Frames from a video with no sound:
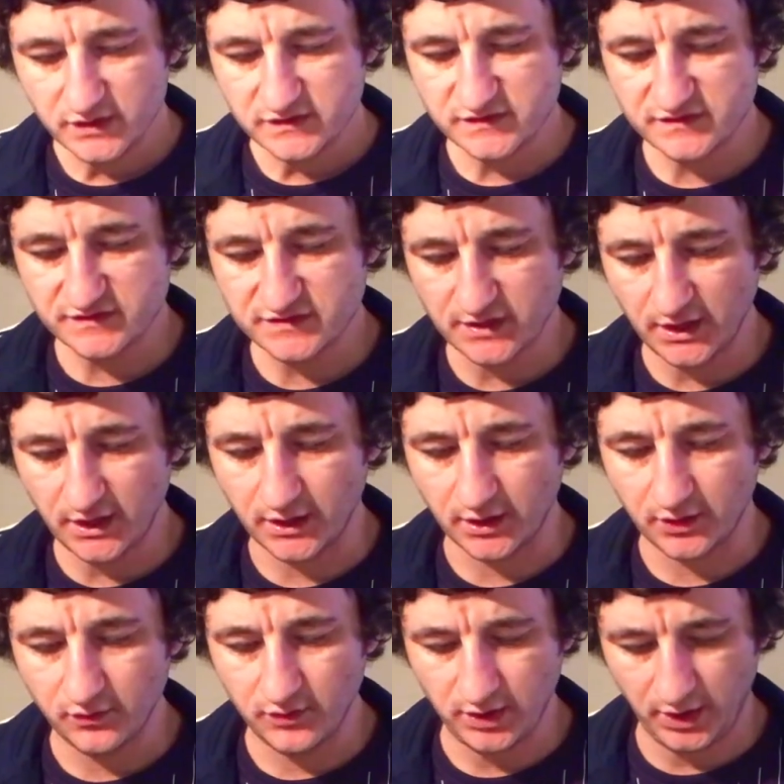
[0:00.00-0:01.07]

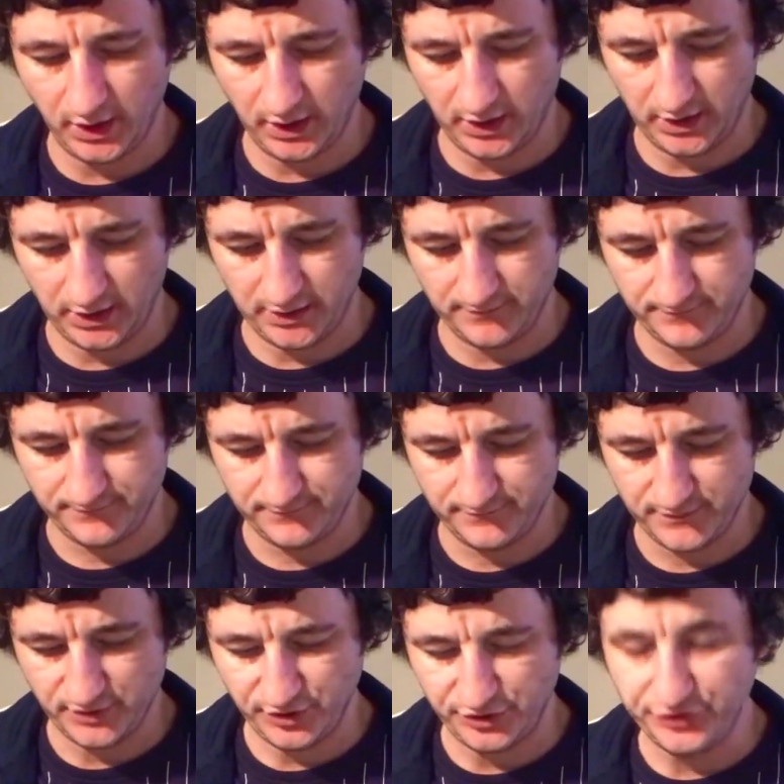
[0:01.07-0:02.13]
So,
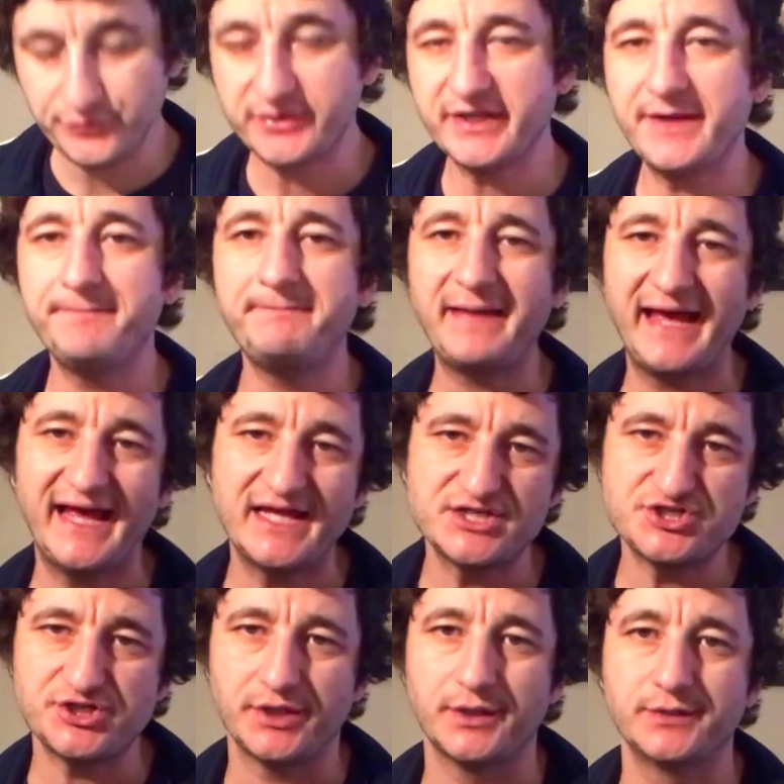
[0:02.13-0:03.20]
you can
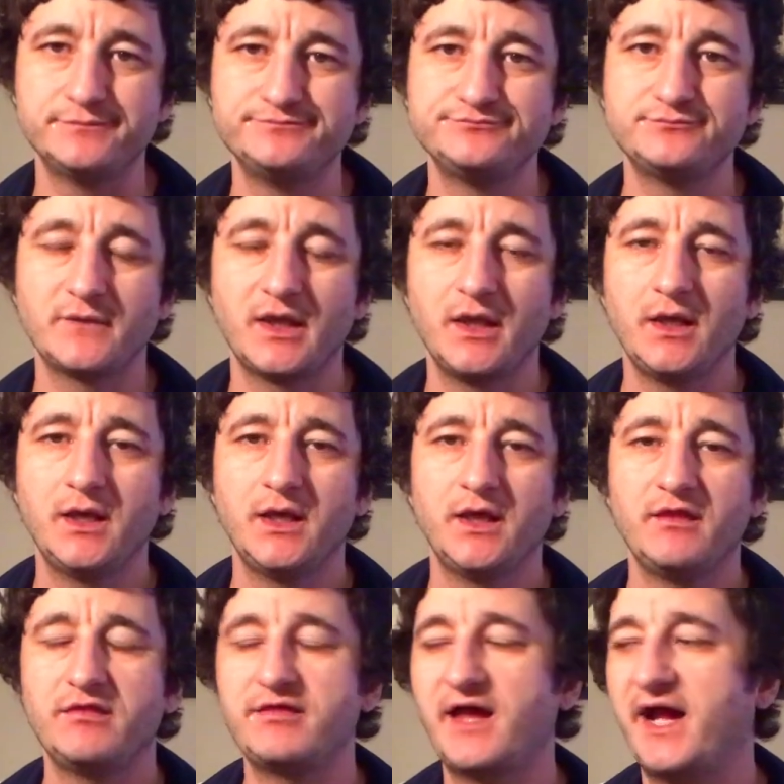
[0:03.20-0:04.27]
imagine
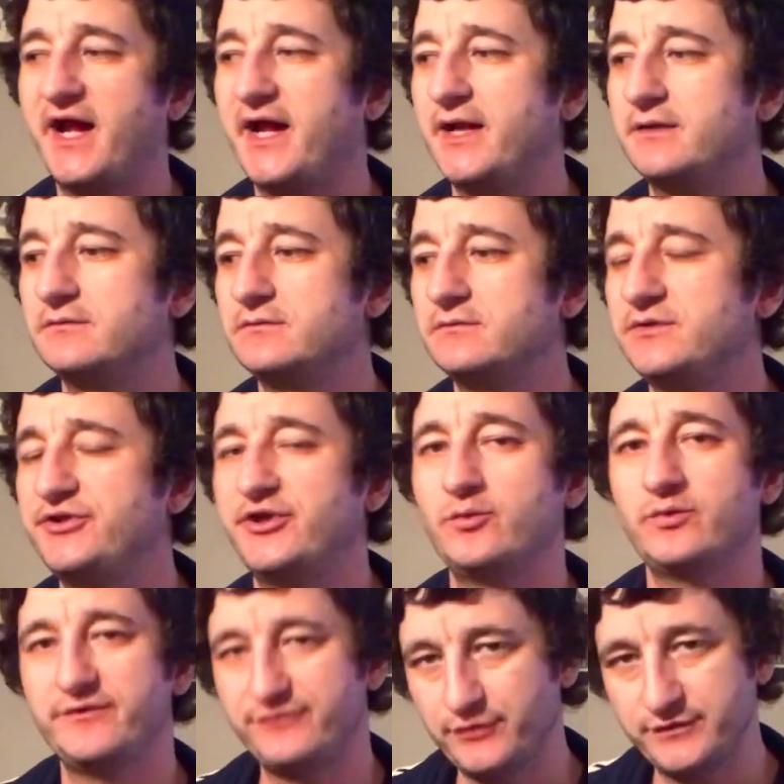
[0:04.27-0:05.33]
that,
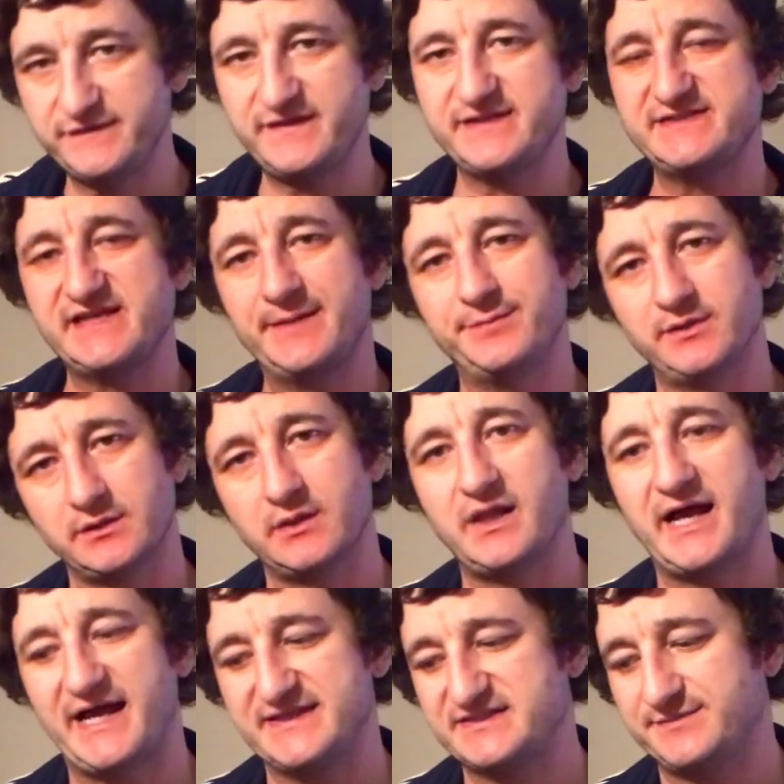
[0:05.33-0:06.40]
we've used the example in
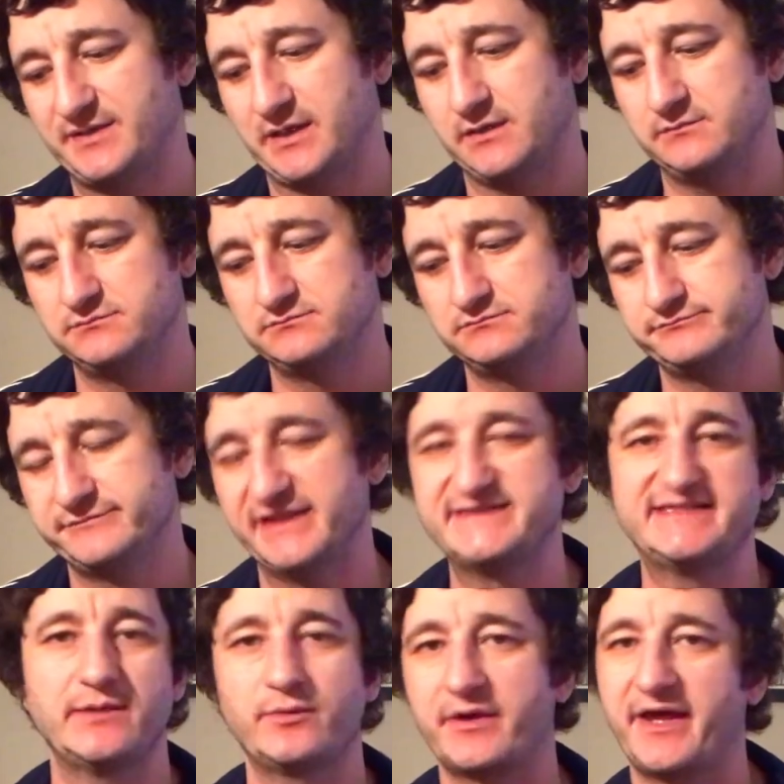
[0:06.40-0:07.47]
class about,
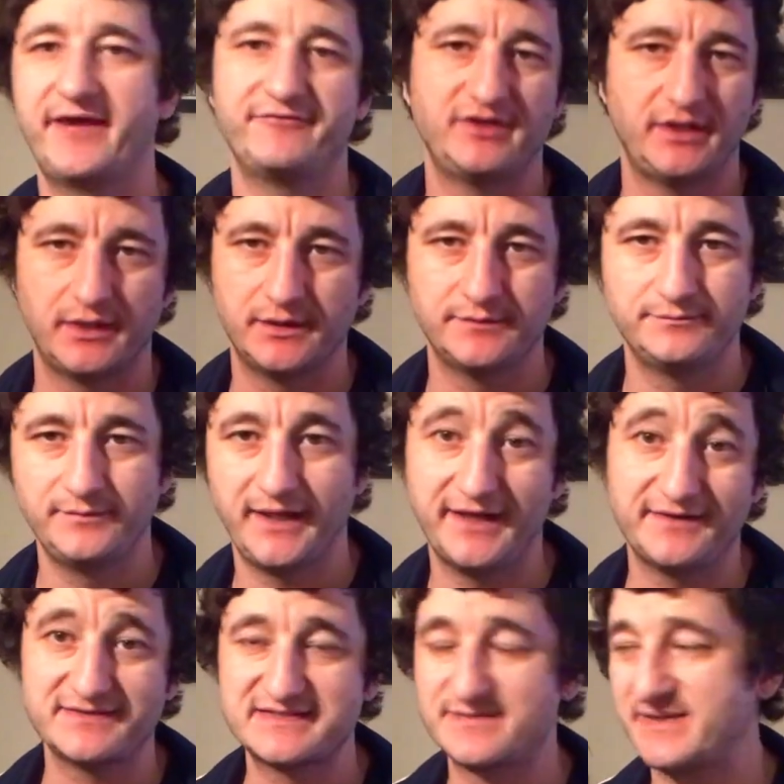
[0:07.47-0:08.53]
let's say we're having an
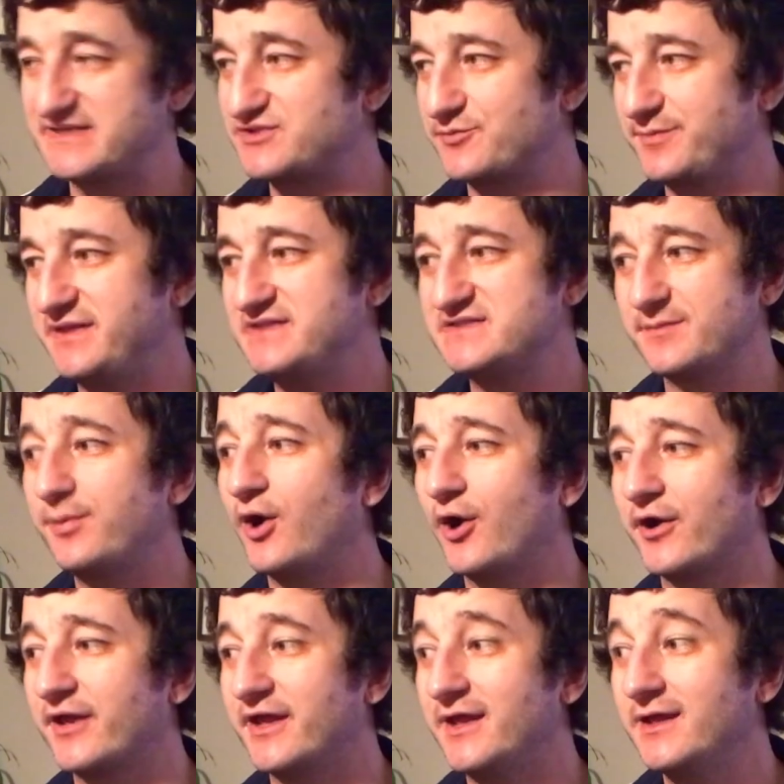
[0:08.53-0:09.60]
end of the semester pizza
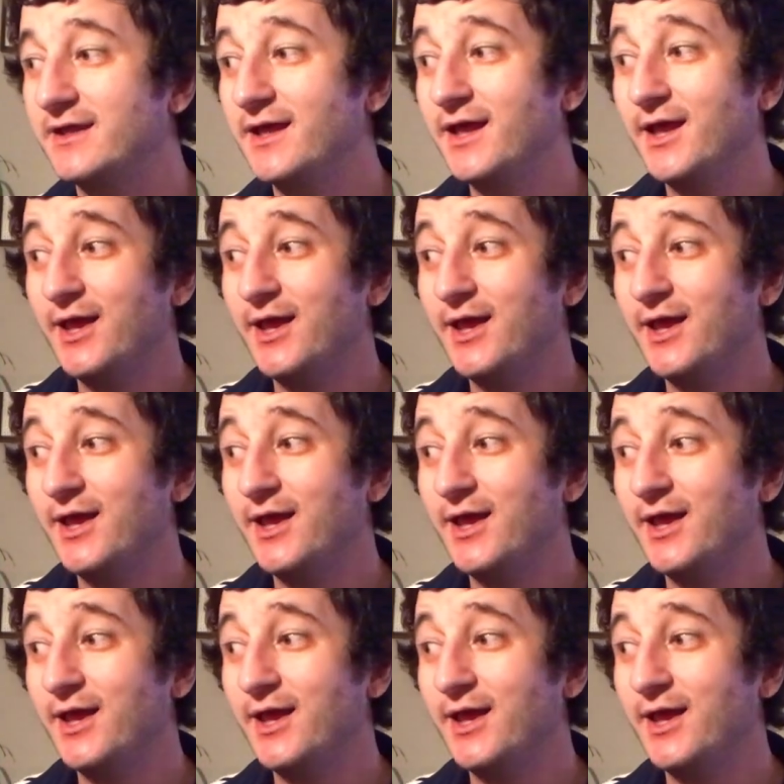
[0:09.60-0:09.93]
party.